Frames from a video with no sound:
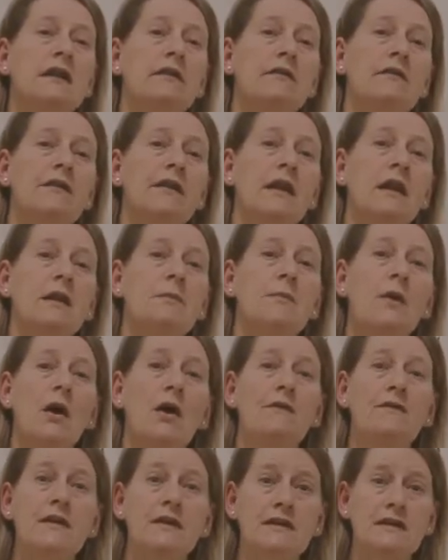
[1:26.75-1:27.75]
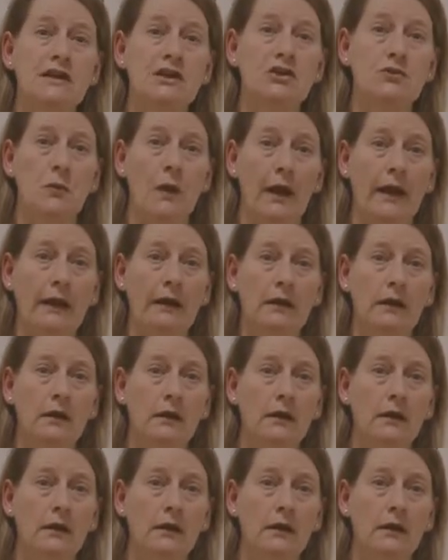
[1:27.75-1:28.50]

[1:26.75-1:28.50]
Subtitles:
in the Burr Vintage Week.